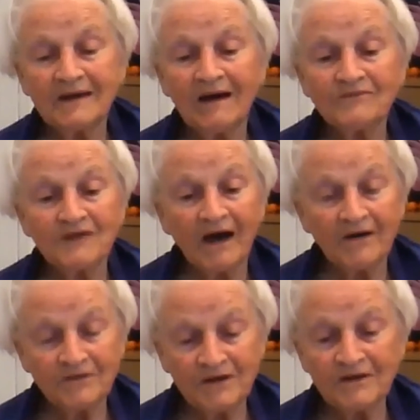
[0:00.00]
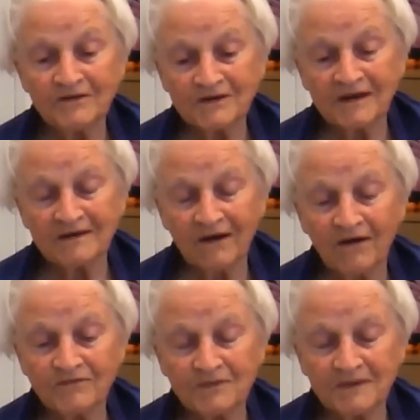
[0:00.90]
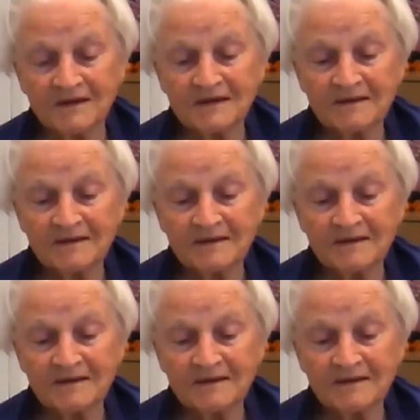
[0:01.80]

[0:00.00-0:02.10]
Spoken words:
I only learned that afterwards.